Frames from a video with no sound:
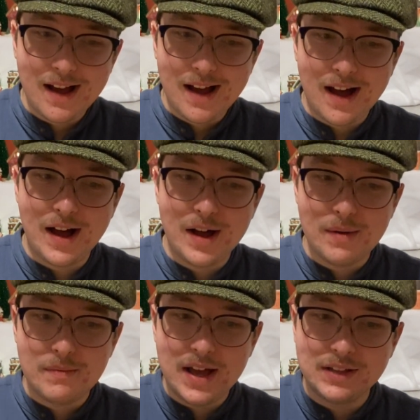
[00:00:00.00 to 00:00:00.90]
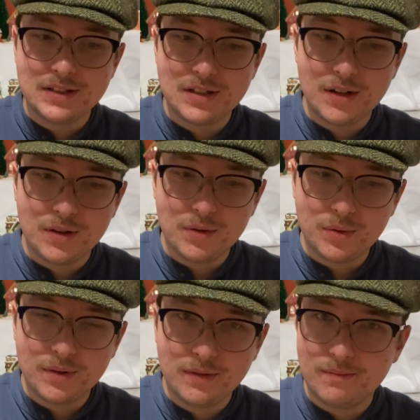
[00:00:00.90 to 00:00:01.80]
And
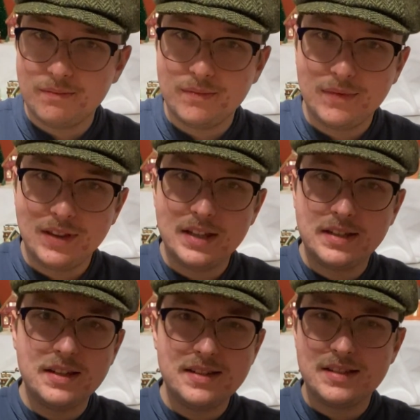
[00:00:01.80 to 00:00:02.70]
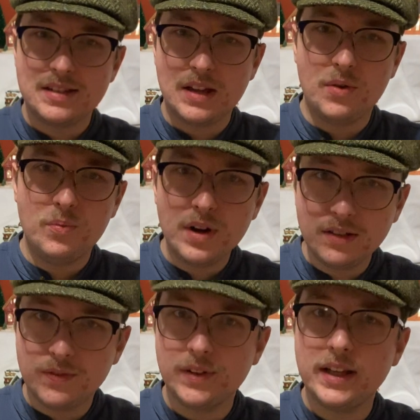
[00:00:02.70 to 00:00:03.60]
so this is a
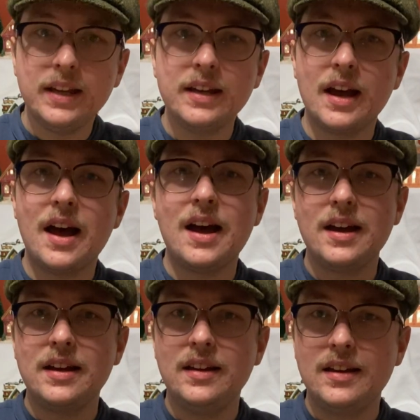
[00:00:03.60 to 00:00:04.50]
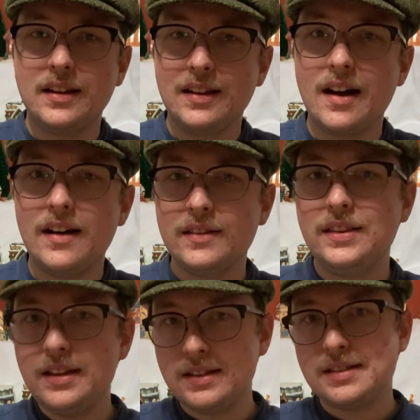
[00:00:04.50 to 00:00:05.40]
wonderful ink. I got
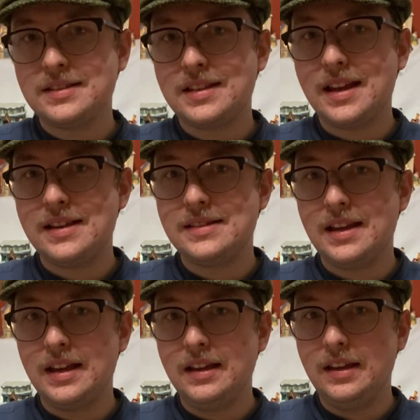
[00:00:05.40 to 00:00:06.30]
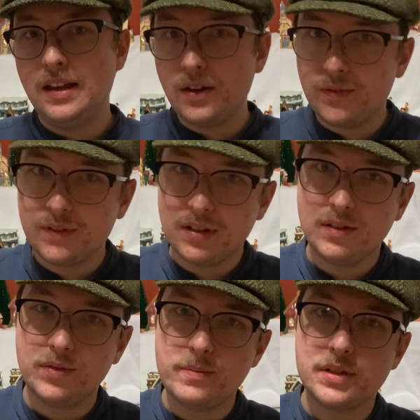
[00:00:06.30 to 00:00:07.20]
this as a gift
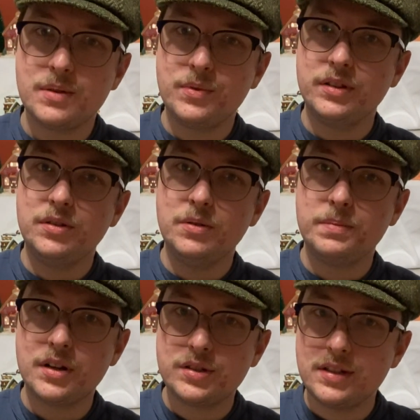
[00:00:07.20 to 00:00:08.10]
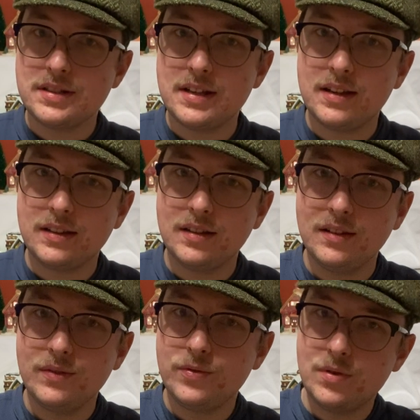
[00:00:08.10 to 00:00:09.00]
from someone who purchased it
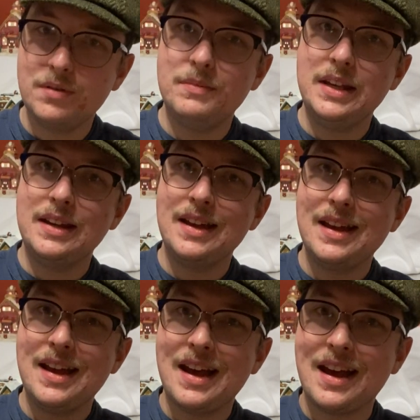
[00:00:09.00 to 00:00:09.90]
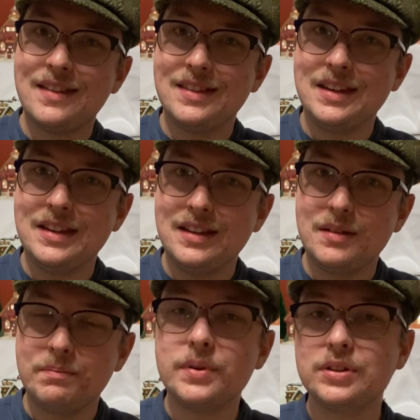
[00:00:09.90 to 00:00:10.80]
for me at the
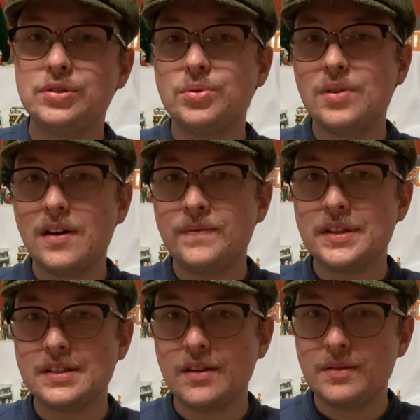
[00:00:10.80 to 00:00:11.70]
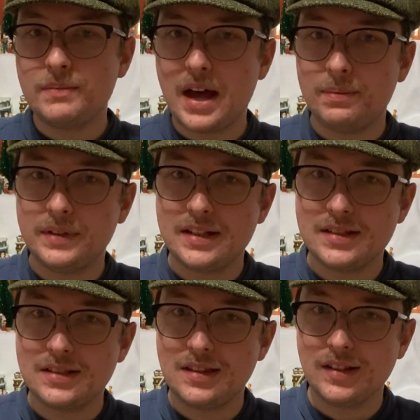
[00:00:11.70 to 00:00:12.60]
bookstore of the Southern
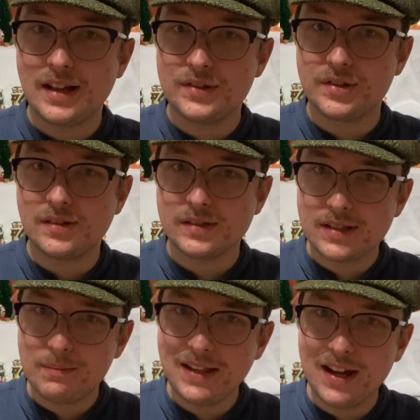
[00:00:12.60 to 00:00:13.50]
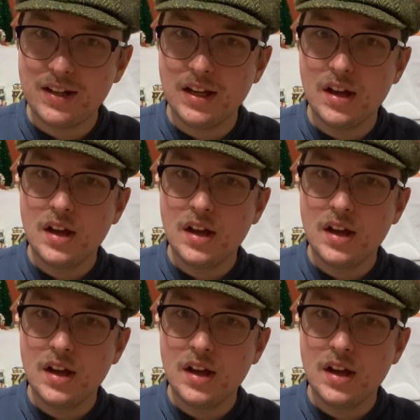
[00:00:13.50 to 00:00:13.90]
Baptist Theological Seminary.